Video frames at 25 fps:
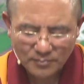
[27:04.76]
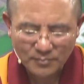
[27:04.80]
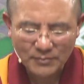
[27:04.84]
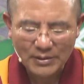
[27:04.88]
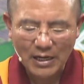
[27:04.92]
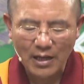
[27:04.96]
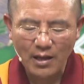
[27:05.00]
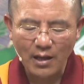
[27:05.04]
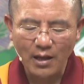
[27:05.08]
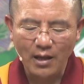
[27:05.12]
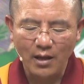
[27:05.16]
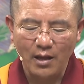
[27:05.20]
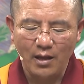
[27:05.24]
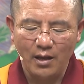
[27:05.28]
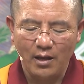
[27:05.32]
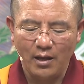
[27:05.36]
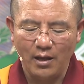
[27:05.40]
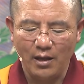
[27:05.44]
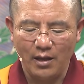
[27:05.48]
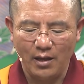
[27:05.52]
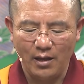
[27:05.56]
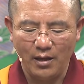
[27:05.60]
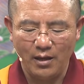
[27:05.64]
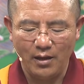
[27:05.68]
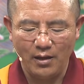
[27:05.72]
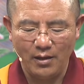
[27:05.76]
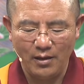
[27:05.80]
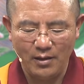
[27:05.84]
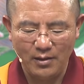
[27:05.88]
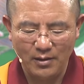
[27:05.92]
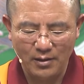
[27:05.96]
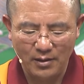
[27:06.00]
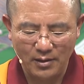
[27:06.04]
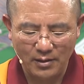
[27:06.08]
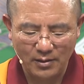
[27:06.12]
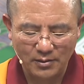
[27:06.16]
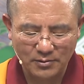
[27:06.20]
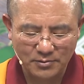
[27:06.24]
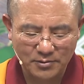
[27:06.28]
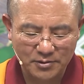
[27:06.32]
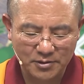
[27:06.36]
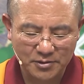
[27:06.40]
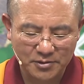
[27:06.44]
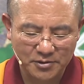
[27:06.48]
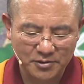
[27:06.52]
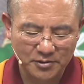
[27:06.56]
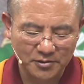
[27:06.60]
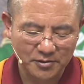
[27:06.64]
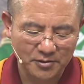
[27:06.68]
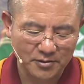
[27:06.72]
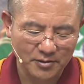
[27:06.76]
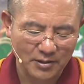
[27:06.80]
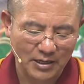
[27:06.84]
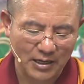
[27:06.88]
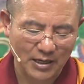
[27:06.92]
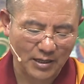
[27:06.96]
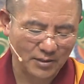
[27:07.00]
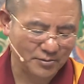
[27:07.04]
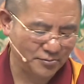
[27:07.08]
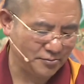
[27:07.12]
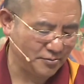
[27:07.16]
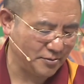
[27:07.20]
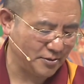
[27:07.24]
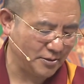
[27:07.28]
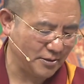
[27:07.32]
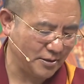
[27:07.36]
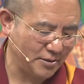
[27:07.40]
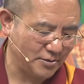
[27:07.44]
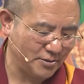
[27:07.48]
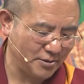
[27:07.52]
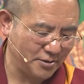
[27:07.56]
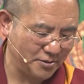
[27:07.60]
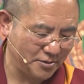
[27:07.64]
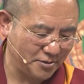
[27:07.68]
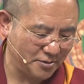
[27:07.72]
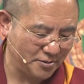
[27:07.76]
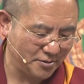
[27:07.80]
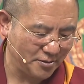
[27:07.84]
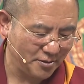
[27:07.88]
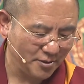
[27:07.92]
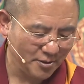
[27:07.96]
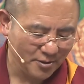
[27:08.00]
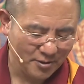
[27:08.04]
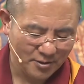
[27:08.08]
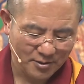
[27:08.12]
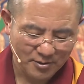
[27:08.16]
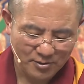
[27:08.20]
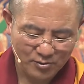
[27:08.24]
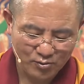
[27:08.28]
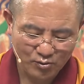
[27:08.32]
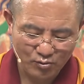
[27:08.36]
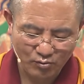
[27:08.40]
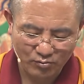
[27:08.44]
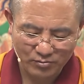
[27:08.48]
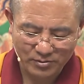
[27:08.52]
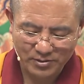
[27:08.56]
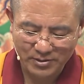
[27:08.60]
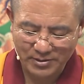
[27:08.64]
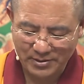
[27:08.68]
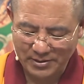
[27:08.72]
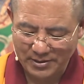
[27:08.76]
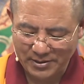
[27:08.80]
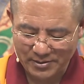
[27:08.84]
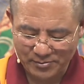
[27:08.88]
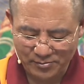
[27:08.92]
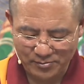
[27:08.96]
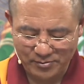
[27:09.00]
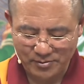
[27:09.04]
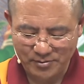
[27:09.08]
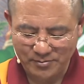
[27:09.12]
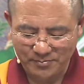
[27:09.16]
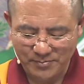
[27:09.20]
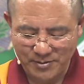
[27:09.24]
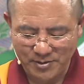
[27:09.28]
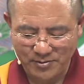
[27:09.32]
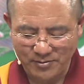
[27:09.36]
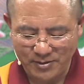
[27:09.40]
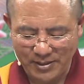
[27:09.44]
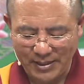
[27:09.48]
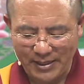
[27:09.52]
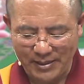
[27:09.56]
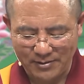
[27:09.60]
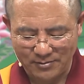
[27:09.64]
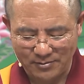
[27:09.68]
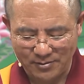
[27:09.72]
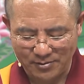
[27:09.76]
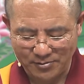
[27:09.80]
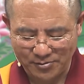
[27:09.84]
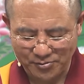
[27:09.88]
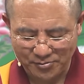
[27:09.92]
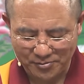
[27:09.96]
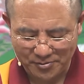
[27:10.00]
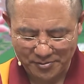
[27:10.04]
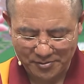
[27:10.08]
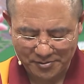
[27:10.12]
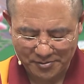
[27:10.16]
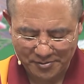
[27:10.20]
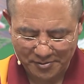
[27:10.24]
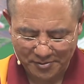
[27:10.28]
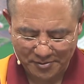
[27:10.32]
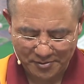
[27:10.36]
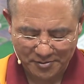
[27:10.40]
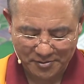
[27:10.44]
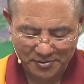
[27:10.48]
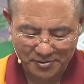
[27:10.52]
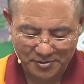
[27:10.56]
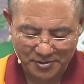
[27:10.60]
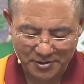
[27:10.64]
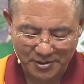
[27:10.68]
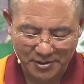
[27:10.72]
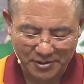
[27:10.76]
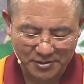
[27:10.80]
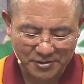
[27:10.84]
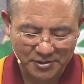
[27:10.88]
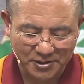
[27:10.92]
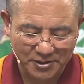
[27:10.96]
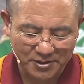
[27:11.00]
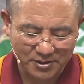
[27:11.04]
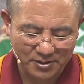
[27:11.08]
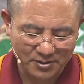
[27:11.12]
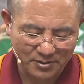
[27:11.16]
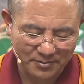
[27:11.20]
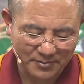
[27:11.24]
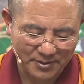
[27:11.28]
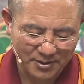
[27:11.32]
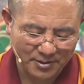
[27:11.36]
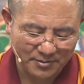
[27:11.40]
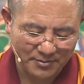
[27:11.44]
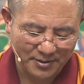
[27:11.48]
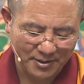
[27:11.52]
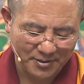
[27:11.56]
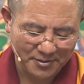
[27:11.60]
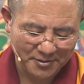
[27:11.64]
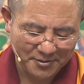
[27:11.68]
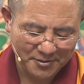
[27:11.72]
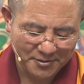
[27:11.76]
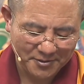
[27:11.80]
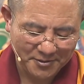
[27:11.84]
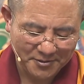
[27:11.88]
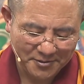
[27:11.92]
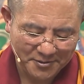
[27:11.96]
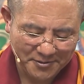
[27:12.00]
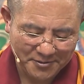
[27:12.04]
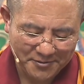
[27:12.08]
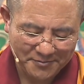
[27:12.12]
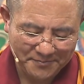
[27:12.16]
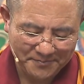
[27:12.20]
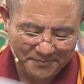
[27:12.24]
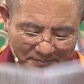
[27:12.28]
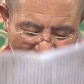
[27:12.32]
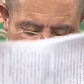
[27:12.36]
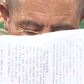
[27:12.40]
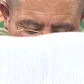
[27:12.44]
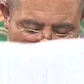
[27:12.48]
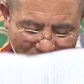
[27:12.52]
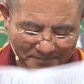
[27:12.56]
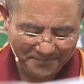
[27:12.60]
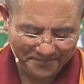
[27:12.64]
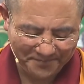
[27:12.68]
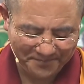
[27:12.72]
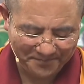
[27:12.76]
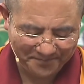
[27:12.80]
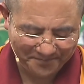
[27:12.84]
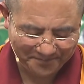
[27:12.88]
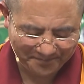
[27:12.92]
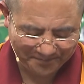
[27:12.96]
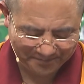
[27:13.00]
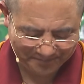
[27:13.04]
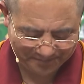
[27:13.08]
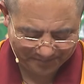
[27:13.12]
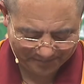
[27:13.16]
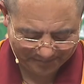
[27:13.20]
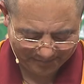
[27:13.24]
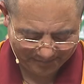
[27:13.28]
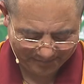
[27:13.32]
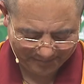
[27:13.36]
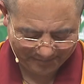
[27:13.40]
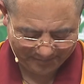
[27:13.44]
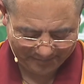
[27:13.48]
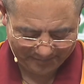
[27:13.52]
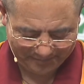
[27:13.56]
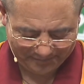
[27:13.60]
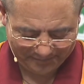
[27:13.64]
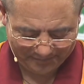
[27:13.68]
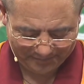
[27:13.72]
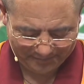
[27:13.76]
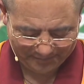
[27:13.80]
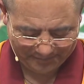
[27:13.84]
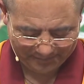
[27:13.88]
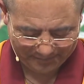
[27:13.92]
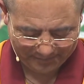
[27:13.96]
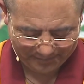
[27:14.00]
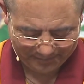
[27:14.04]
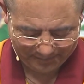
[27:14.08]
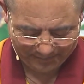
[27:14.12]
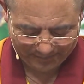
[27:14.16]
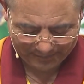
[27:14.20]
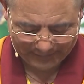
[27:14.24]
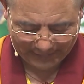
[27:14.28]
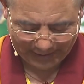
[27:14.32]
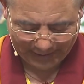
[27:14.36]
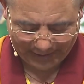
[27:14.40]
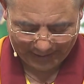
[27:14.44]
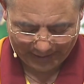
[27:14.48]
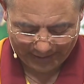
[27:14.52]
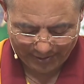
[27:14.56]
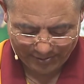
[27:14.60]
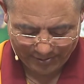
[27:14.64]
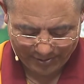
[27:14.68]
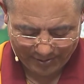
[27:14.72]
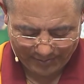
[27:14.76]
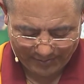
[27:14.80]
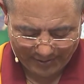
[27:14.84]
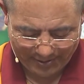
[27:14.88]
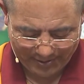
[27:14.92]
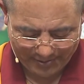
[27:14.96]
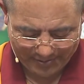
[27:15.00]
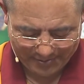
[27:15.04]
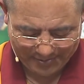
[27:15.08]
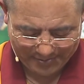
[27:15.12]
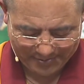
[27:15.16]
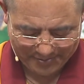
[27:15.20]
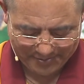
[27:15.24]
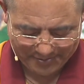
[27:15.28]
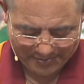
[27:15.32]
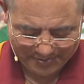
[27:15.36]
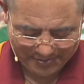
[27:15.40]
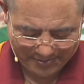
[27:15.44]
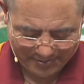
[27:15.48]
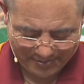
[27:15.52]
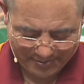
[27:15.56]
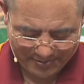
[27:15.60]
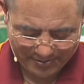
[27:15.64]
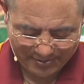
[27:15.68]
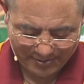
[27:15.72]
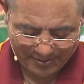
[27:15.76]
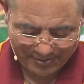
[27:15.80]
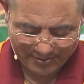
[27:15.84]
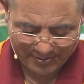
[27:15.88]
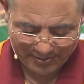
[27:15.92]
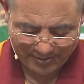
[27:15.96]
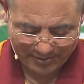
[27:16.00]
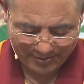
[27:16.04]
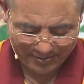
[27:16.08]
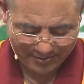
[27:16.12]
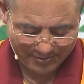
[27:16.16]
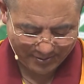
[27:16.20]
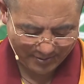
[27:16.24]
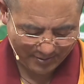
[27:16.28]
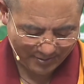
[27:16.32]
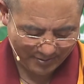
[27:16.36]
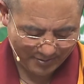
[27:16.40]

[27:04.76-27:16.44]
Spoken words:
If you make this a habit, the blessing of Buddhas and Bodhisattvas can dissolve into your mind stream at any time. That's all about the stanza that I just missed now.